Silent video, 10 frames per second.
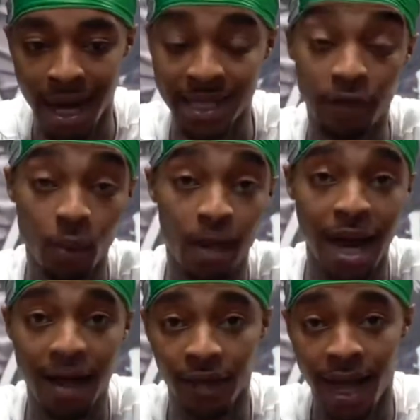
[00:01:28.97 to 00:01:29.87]
I definitely
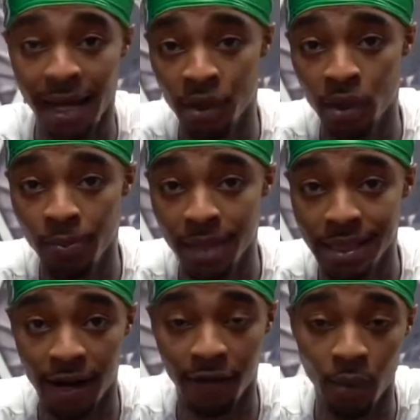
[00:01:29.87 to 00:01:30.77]
want to have a lot of
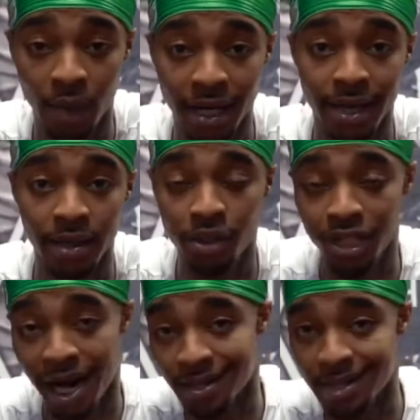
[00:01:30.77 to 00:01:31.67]
newbies, definitely want to get
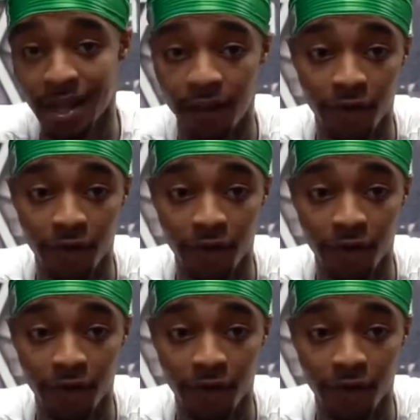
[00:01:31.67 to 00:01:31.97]
new challenges,